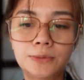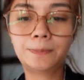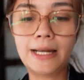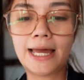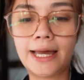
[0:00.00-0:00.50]
to
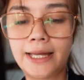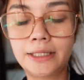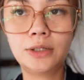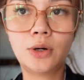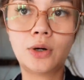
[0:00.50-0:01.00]

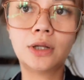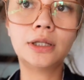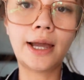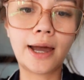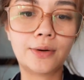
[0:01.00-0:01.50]
plan
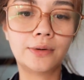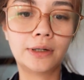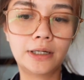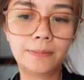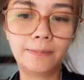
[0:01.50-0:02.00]
all
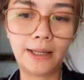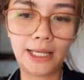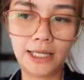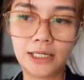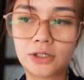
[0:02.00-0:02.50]
our
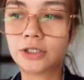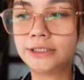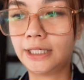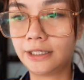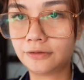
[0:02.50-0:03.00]
May
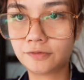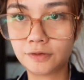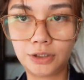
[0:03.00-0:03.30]
content for